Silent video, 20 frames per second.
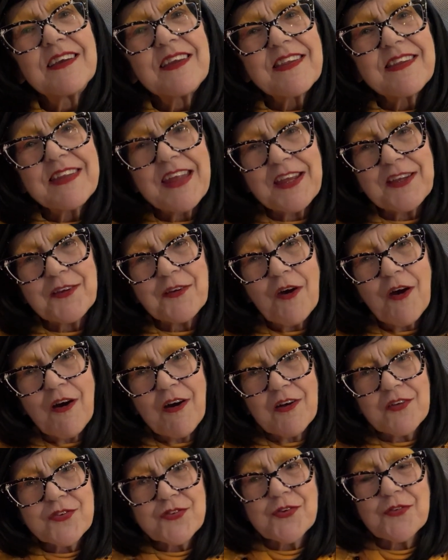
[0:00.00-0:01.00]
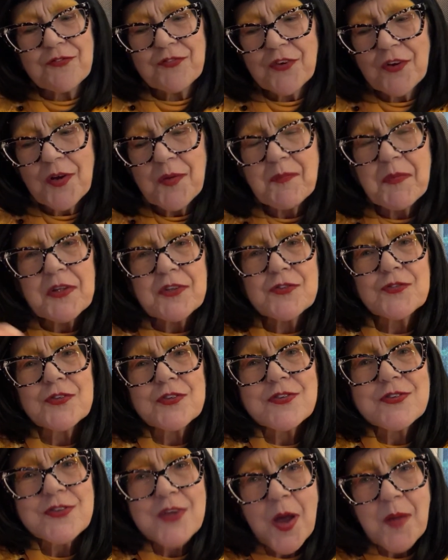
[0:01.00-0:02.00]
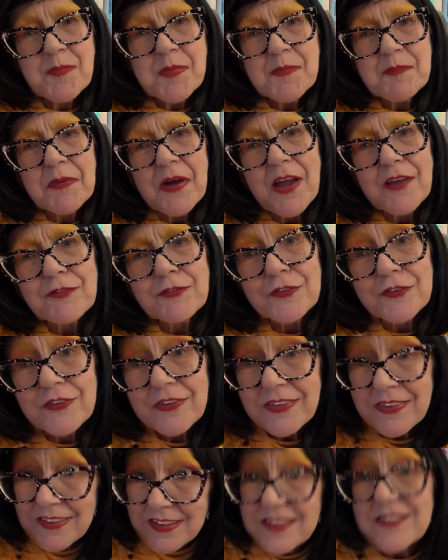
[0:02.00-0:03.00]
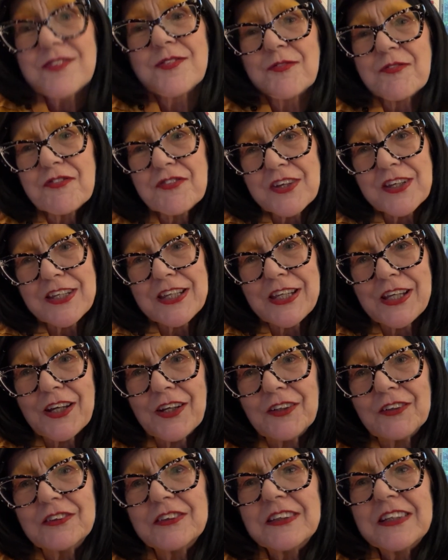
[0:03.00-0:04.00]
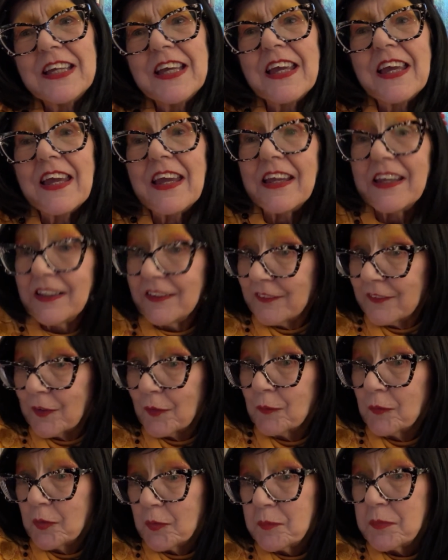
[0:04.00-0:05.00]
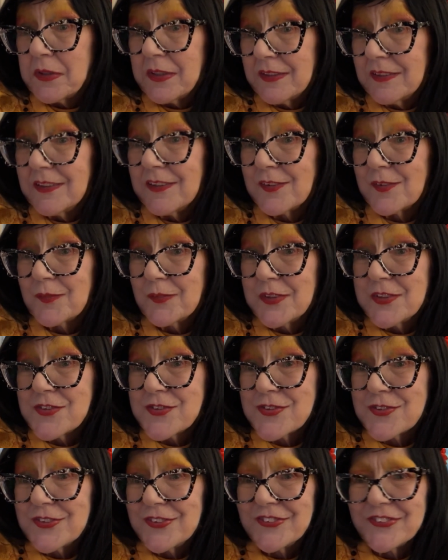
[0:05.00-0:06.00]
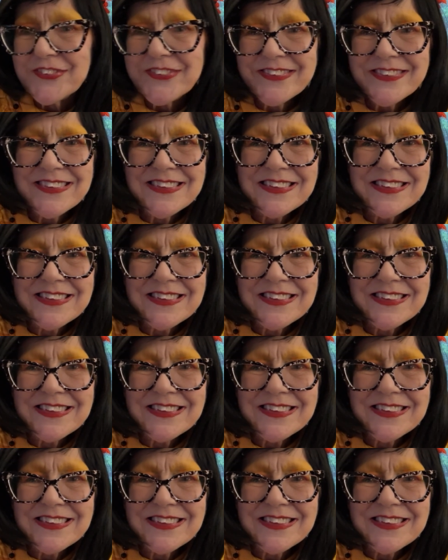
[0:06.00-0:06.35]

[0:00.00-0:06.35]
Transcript: Thank you all so very much for stopping by for this video, and there will be another one soon.